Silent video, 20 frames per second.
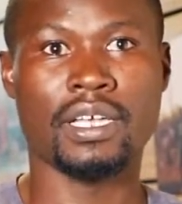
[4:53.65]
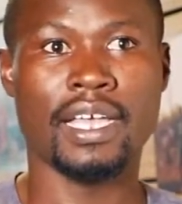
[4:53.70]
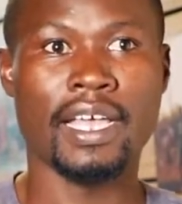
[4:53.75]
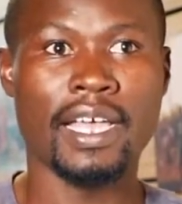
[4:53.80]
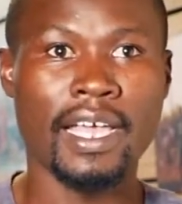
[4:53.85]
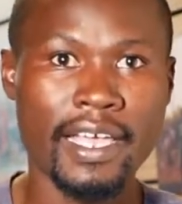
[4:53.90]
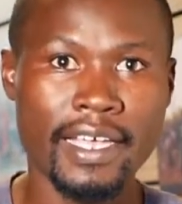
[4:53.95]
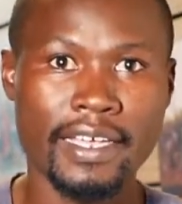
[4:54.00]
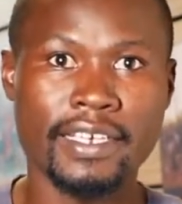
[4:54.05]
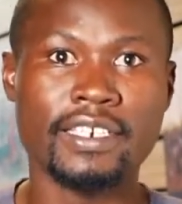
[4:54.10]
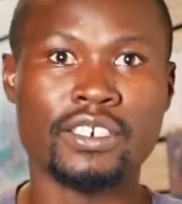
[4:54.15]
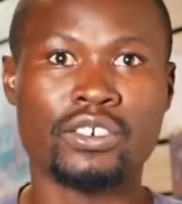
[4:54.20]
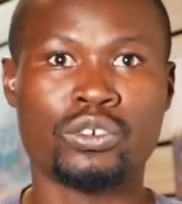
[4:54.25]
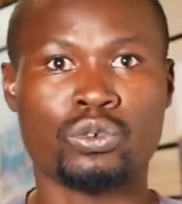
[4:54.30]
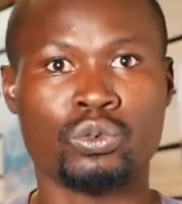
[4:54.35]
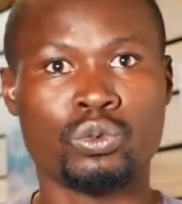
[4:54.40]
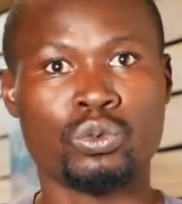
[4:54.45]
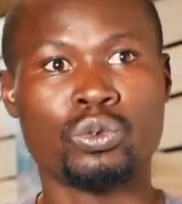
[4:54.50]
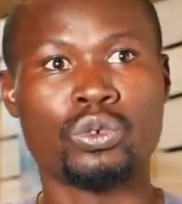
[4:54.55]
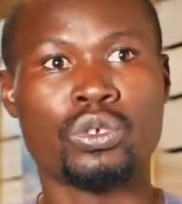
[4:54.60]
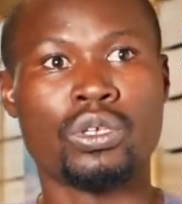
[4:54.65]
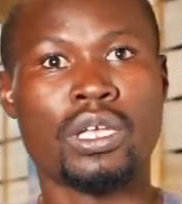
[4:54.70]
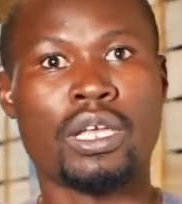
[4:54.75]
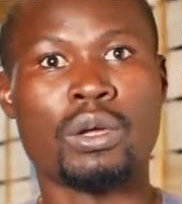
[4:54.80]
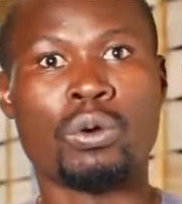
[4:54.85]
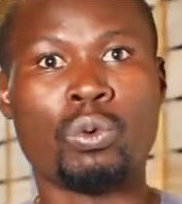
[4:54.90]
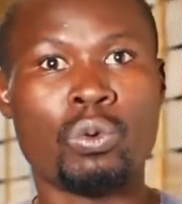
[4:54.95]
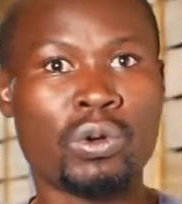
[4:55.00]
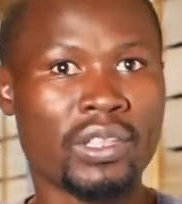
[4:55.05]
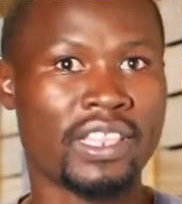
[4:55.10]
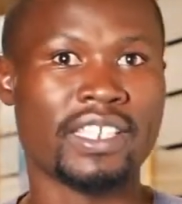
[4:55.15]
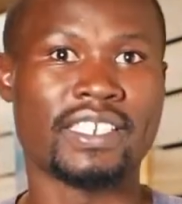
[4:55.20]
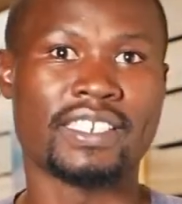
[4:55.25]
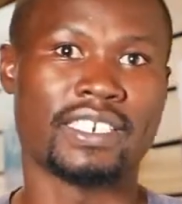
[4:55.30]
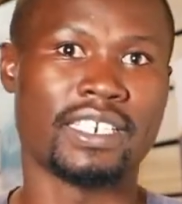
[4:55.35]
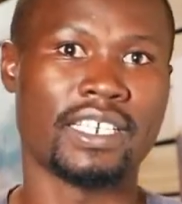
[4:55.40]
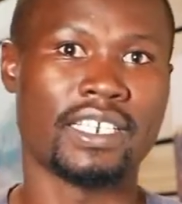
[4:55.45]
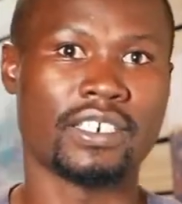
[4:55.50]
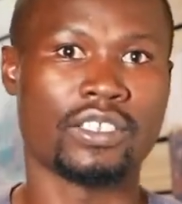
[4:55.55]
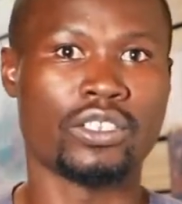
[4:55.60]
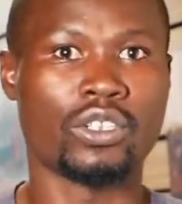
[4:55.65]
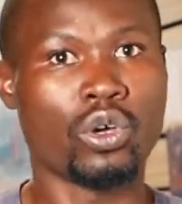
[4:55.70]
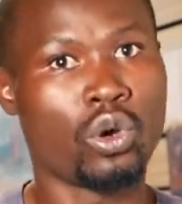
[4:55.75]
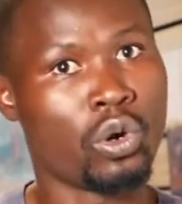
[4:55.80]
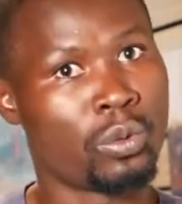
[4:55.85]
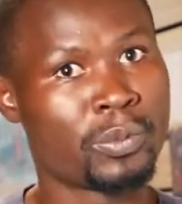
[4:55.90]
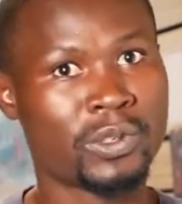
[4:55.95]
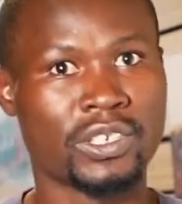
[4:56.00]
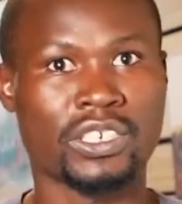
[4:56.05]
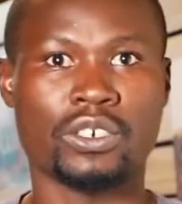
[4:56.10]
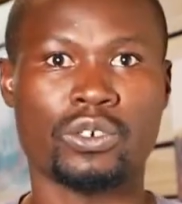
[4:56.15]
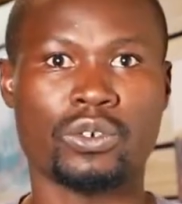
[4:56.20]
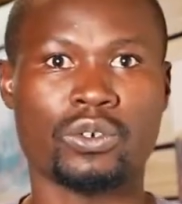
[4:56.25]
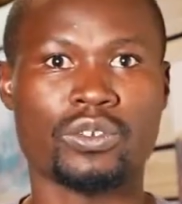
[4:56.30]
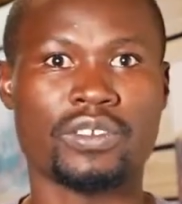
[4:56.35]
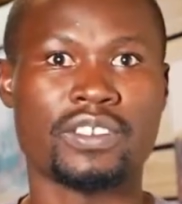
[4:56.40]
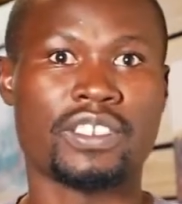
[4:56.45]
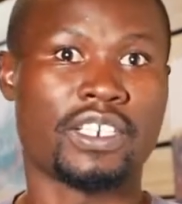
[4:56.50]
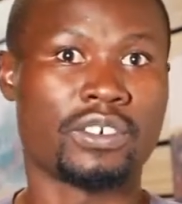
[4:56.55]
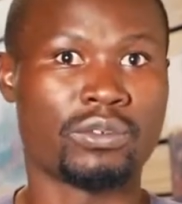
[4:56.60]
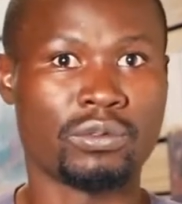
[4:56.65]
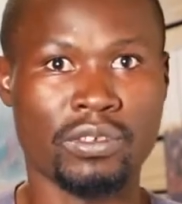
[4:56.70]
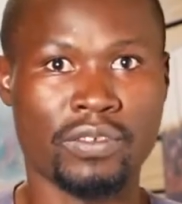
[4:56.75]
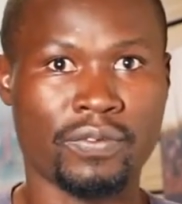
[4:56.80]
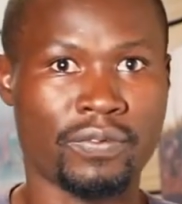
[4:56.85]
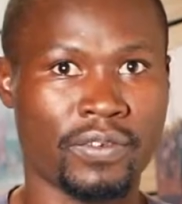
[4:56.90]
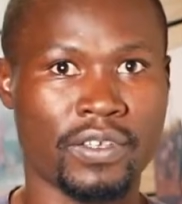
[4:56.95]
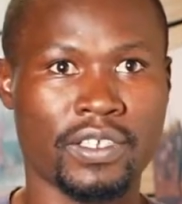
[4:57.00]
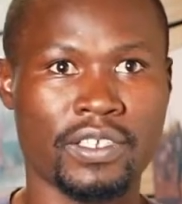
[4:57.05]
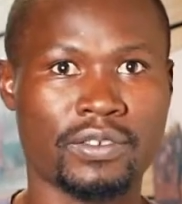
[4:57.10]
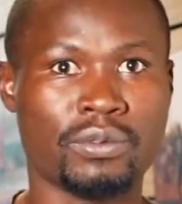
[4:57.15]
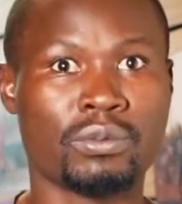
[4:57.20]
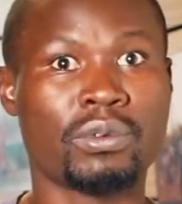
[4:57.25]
had to withstand the obstacles that we face.